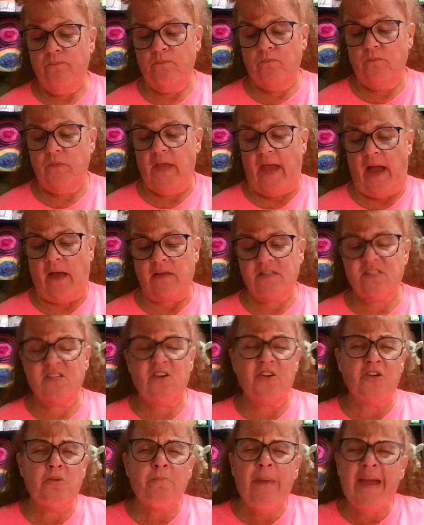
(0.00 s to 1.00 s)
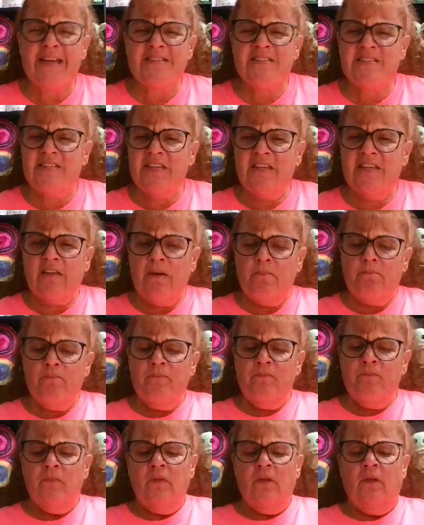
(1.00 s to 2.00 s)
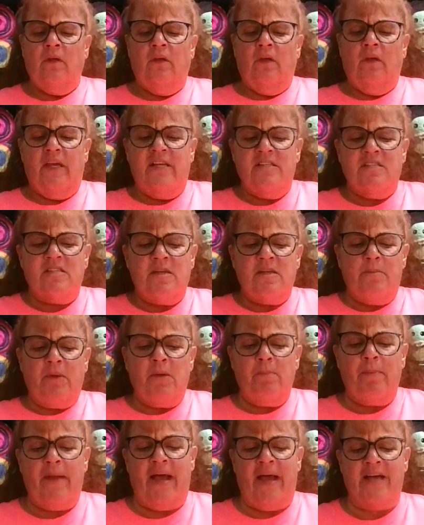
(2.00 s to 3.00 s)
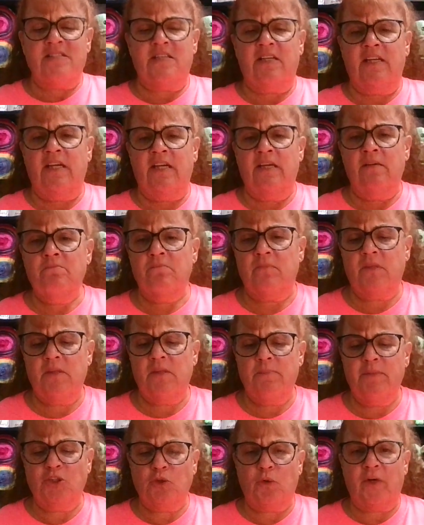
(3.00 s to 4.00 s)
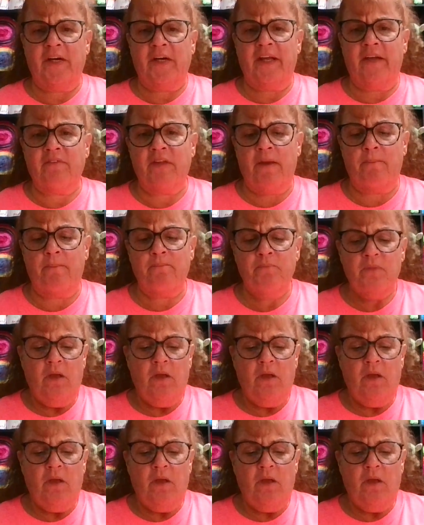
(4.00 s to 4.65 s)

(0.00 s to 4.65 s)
yeah. So you may see them in some capacity, the majority of them,